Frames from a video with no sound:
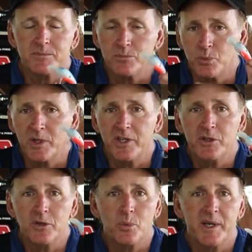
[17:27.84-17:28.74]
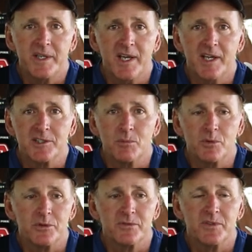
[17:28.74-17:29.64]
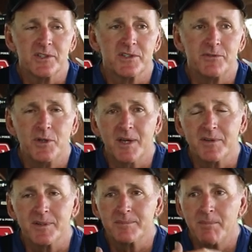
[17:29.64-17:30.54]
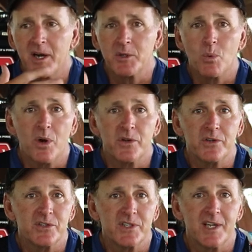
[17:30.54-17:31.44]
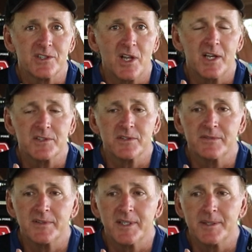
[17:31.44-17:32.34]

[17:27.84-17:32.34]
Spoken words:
Really good way to catch them when those fish, if you have a body of water that just has lots of